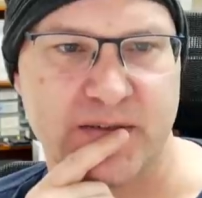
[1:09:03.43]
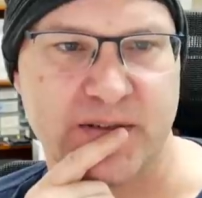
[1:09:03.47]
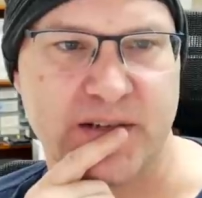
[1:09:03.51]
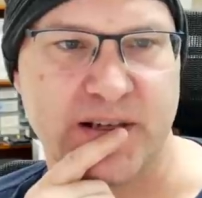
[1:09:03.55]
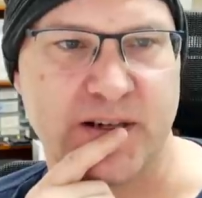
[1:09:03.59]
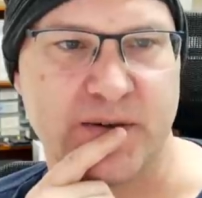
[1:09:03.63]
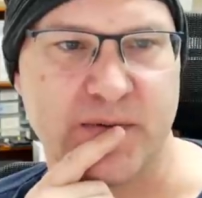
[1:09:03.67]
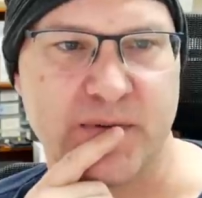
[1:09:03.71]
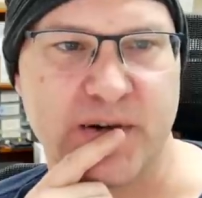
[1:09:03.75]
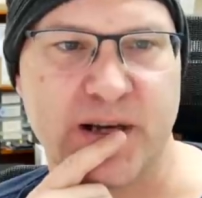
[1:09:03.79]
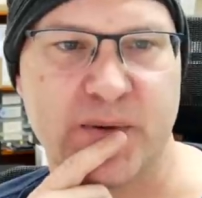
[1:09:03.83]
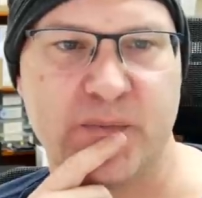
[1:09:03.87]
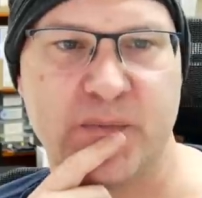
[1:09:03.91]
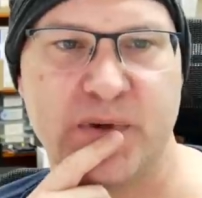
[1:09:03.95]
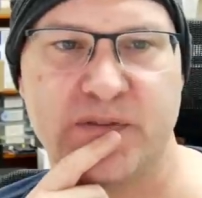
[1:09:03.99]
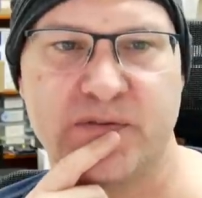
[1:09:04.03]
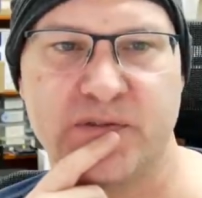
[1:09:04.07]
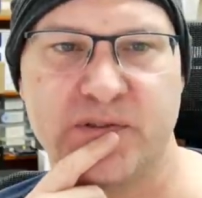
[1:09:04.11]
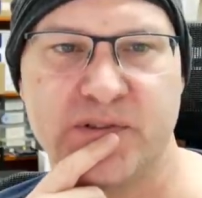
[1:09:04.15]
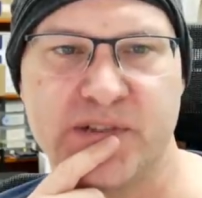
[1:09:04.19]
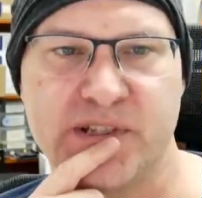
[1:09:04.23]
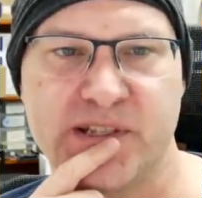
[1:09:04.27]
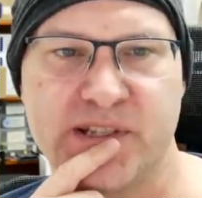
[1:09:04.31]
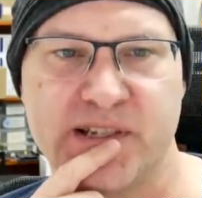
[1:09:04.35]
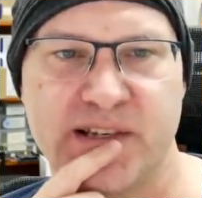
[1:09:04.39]
yeah, round
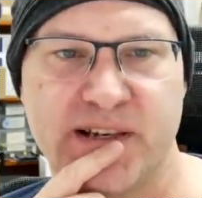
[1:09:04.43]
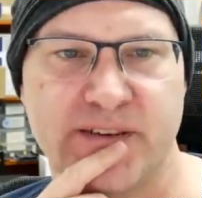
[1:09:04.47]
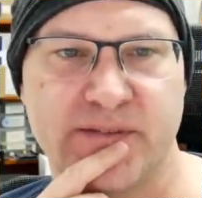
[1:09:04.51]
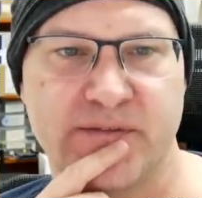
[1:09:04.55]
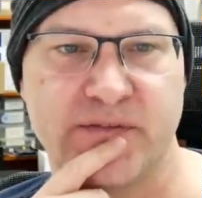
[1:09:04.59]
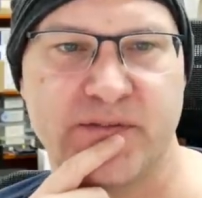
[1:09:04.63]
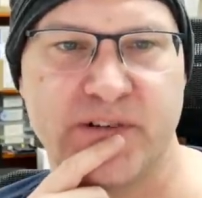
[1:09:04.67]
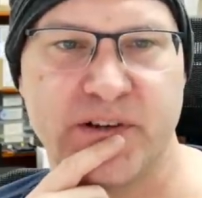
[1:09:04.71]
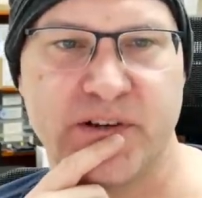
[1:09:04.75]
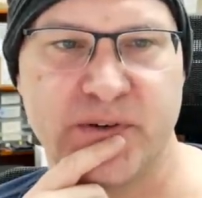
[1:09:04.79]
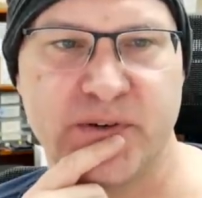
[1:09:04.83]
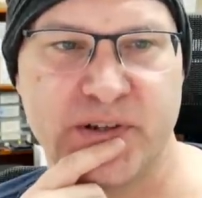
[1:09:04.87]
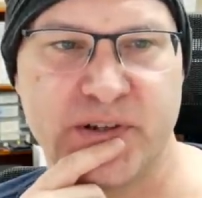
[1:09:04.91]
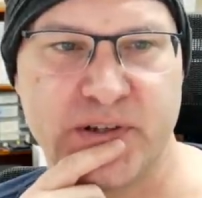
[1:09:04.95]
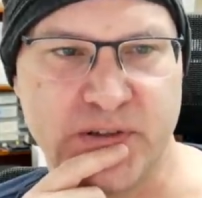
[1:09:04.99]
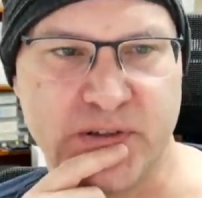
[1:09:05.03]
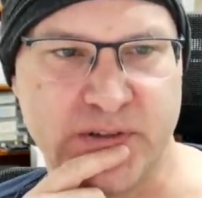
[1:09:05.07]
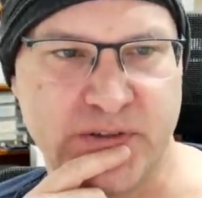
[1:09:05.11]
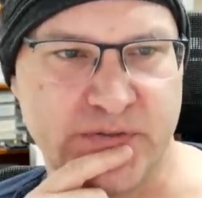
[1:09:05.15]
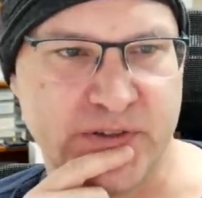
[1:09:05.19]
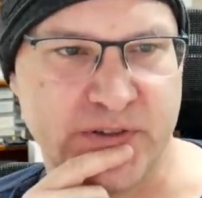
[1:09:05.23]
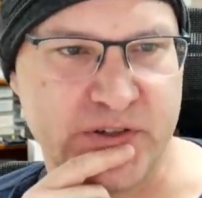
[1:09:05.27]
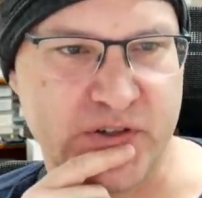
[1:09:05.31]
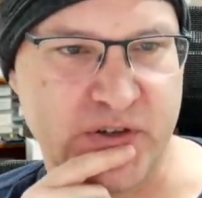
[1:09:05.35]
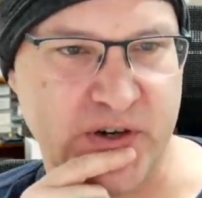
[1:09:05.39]
bevels are very
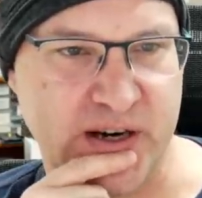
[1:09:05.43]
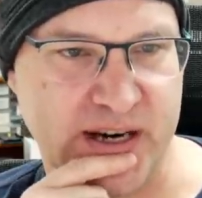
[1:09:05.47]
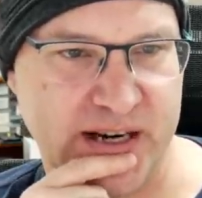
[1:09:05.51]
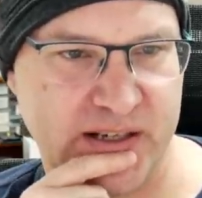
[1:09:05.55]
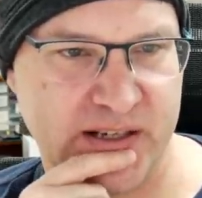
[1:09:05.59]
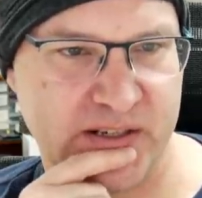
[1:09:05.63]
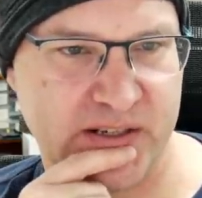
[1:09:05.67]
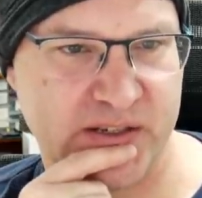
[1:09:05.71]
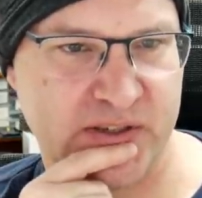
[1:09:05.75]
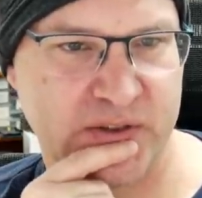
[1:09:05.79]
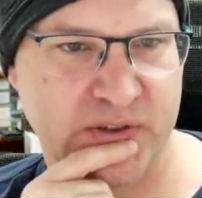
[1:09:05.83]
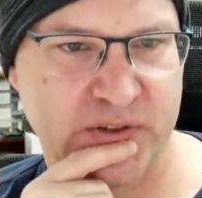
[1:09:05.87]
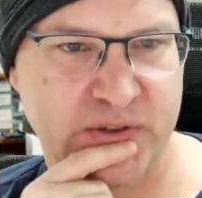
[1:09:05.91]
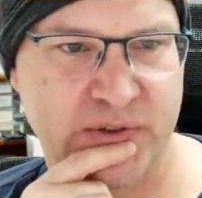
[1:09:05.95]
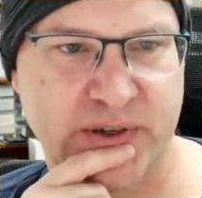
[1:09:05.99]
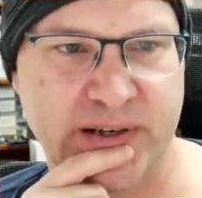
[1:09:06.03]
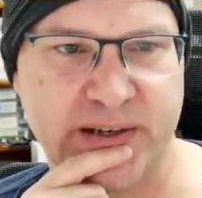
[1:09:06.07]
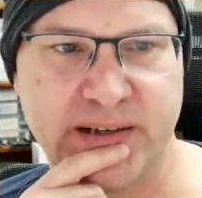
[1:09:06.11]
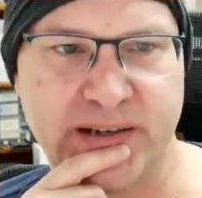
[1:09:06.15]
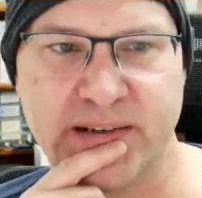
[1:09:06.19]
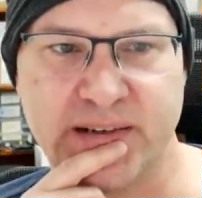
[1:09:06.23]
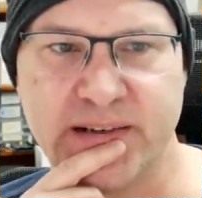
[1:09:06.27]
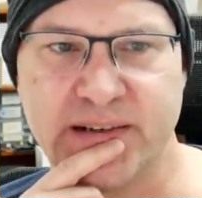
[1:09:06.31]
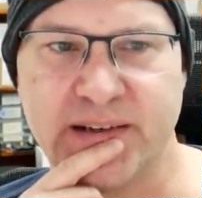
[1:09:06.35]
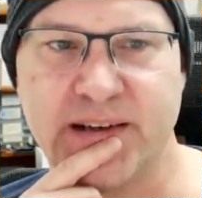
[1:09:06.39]
good for drag
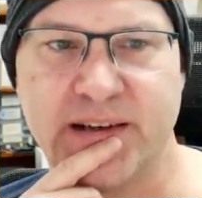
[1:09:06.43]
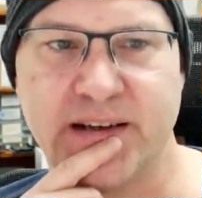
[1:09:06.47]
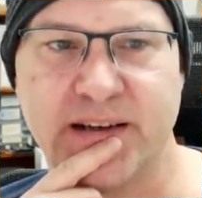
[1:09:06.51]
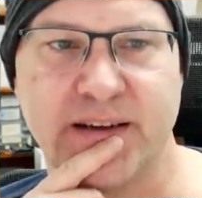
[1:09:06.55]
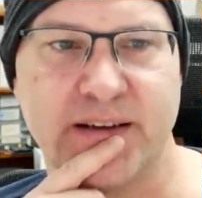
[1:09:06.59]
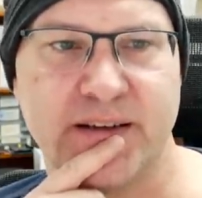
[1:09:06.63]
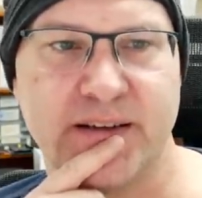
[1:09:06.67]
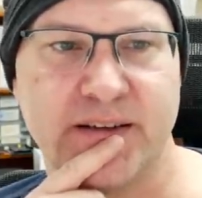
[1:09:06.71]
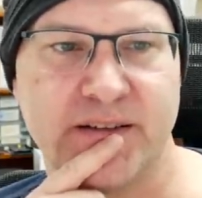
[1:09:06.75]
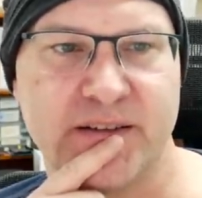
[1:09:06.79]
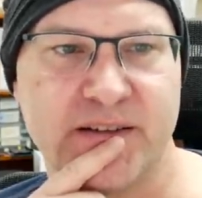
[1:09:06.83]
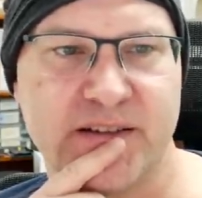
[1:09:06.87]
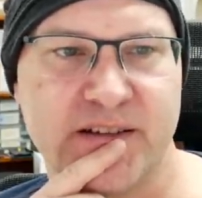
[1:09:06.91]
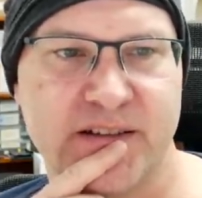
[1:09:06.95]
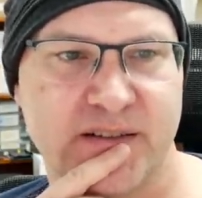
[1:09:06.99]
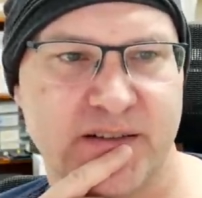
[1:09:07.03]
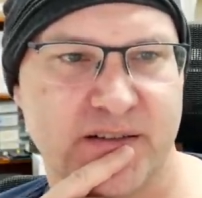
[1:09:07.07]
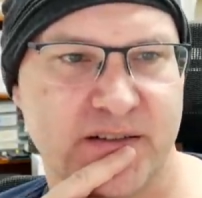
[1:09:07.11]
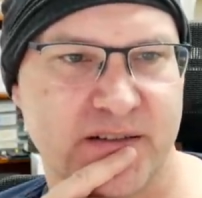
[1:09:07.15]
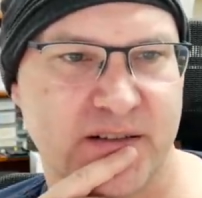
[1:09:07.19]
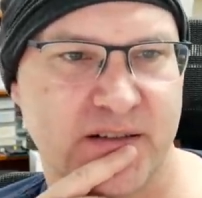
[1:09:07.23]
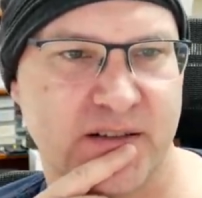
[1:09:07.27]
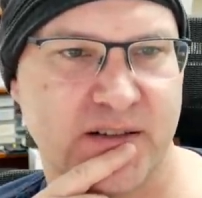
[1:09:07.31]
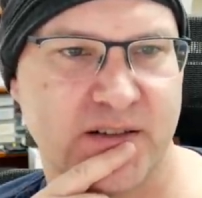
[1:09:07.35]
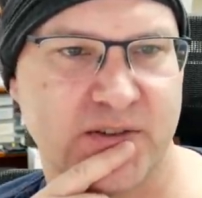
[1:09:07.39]
soldering and
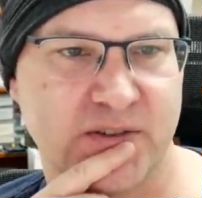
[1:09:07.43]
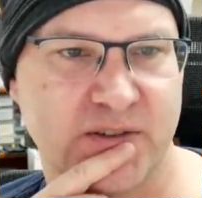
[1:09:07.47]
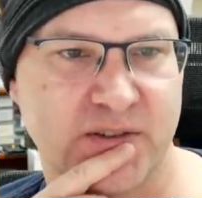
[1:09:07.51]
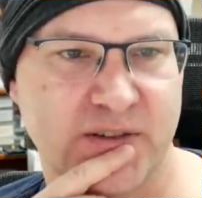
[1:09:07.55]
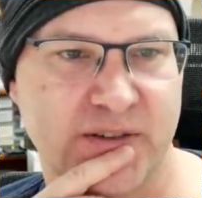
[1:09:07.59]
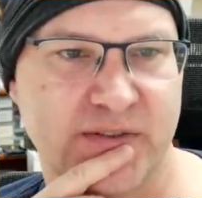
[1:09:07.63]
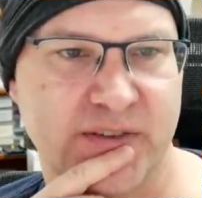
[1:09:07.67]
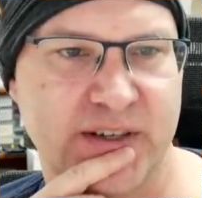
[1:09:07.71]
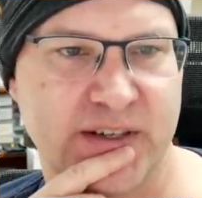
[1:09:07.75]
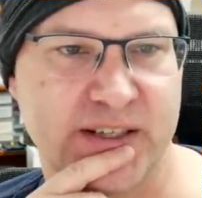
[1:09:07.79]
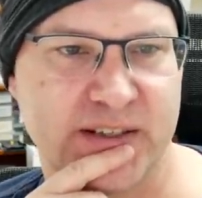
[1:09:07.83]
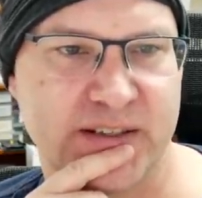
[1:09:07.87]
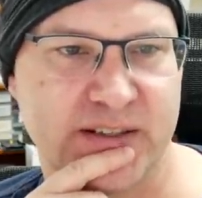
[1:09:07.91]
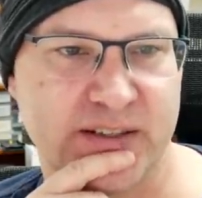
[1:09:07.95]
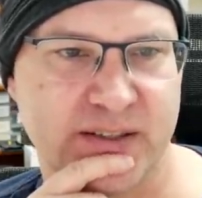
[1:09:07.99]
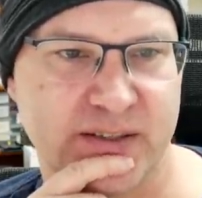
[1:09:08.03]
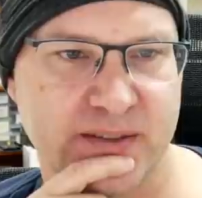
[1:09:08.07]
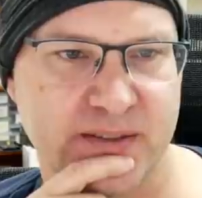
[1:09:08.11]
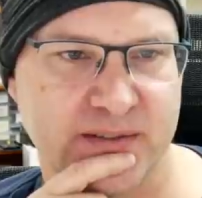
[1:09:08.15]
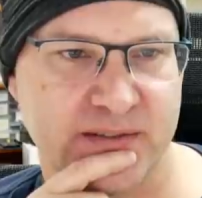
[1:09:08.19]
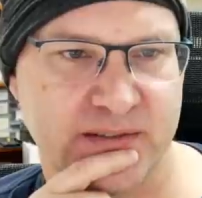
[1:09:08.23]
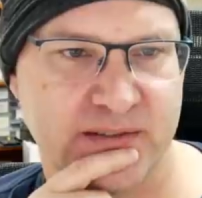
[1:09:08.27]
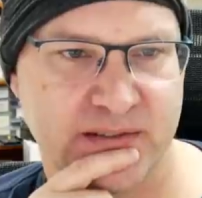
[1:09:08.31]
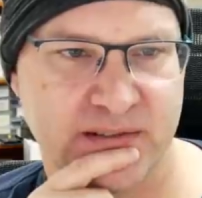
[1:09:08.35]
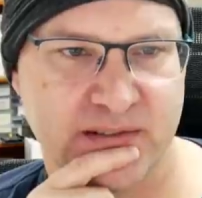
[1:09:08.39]
a whole lot of other
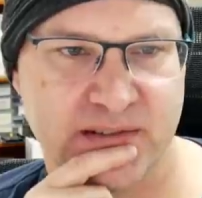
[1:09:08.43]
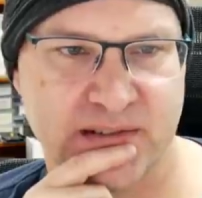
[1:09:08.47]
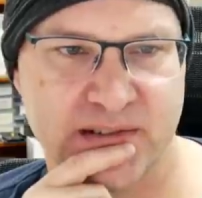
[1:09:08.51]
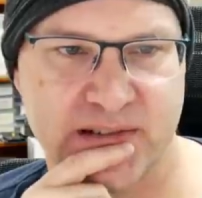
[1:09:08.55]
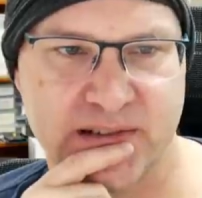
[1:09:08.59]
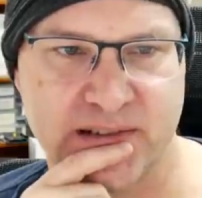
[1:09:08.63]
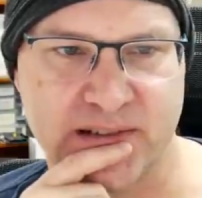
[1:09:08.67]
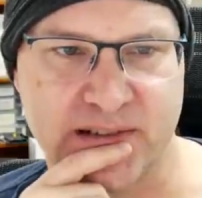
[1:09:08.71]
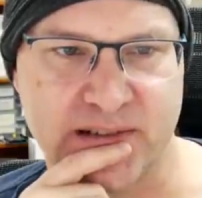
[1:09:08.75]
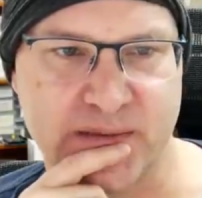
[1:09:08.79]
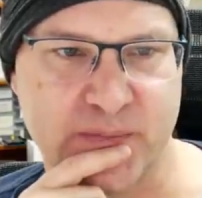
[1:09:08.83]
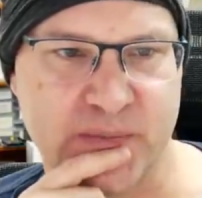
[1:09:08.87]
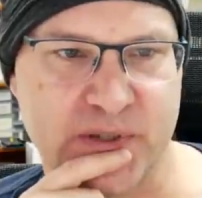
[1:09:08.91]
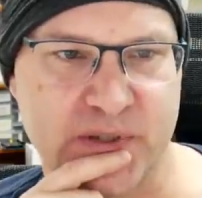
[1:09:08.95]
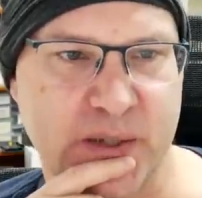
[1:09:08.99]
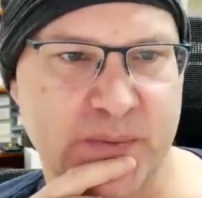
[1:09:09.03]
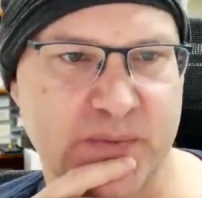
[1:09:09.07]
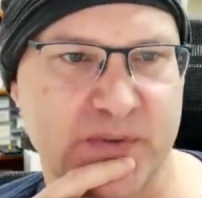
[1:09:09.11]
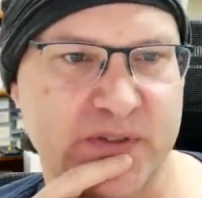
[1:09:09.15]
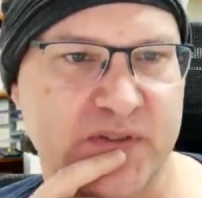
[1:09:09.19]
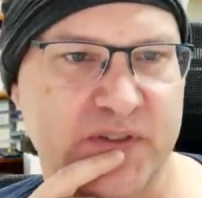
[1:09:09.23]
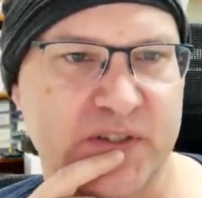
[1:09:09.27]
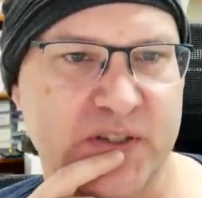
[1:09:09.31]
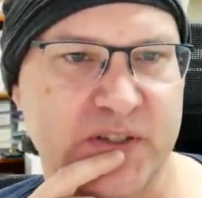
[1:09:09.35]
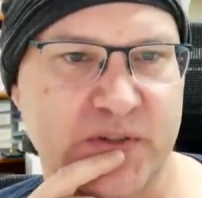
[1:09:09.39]
um,
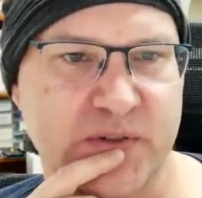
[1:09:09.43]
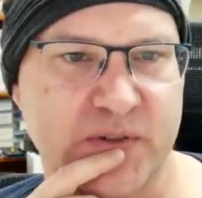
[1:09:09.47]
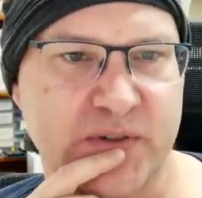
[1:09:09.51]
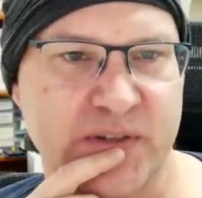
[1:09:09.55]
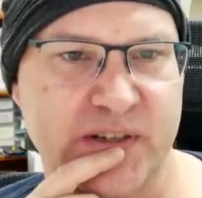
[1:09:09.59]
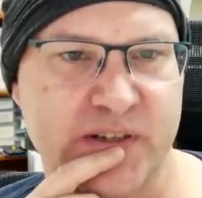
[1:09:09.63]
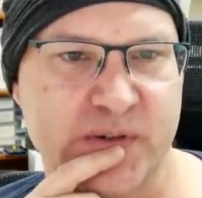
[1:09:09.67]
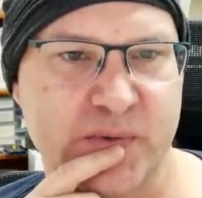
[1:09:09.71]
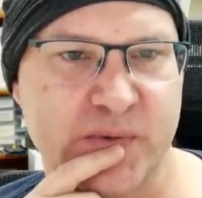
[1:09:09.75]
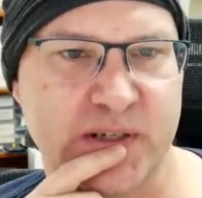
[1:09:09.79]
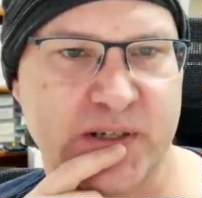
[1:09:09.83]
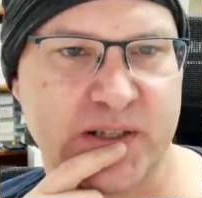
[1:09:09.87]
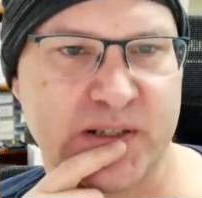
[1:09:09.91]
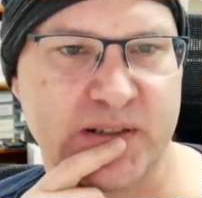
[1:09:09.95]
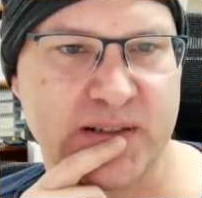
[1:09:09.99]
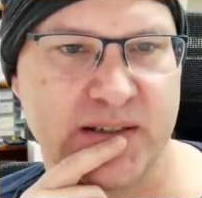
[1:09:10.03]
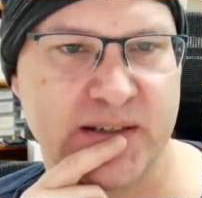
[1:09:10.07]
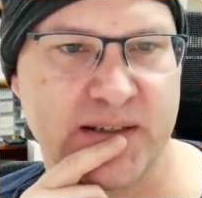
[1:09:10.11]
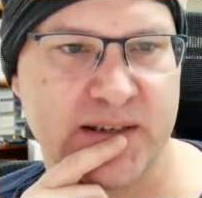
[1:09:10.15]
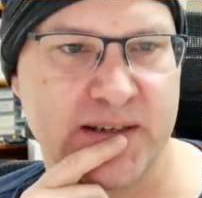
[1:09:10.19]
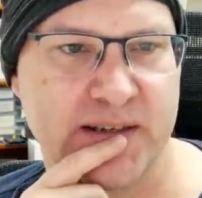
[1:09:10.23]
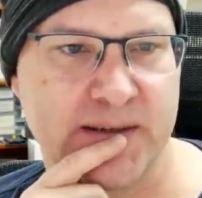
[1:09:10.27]
types of soldering as well.